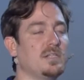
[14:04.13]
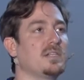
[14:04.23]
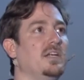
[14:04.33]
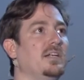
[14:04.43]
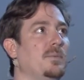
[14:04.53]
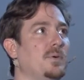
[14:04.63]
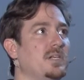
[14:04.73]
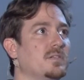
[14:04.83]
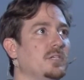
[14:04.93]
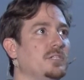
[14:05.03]
as an app
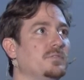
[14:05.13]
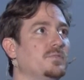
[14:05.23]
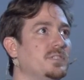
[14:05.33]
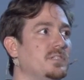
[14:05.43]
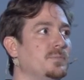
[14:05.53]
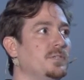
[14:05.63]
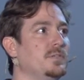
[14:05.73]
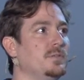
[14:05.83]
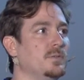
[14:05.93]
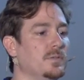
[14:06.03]
isolation for
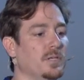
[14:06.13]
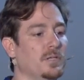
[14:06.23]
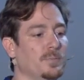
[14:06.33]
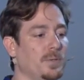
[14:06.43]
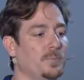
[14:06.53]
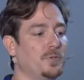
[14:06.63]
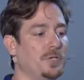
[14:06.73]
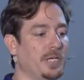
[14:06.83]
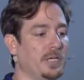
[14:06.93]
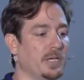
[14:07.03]
CPU, uh,
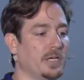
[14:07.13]
memory,